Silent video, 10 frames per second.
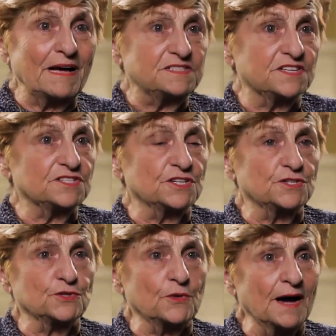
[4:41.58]
my
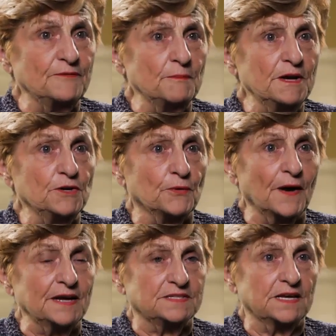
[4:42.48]
sisters are driving me
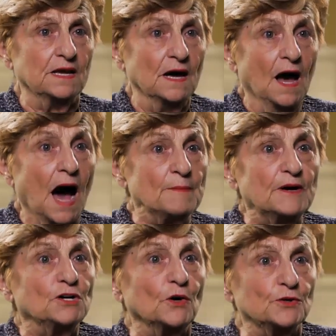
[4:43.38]
crazy. I'm
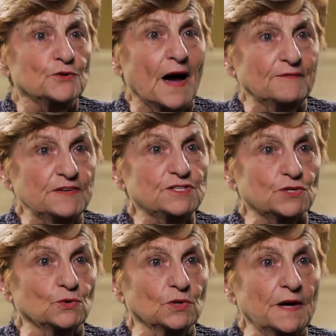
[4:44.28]
going to go to driving
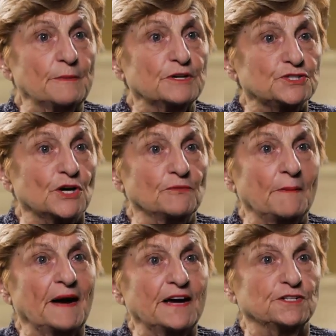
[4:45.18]
school, and I'm going to show
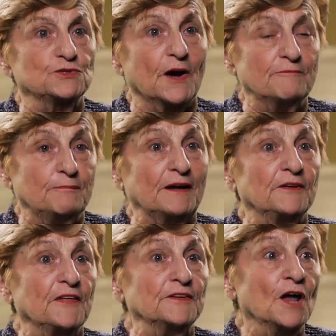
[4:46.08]
them that I can drive
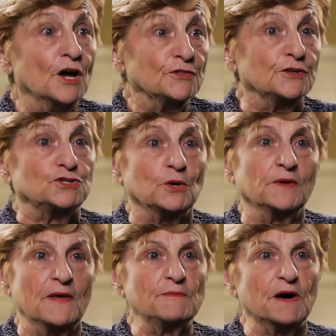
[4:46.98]
better than the two
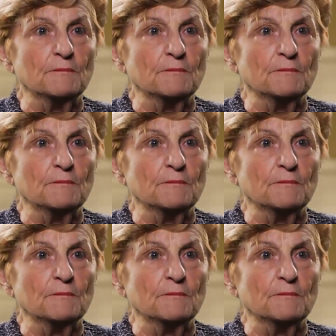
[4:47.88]
of them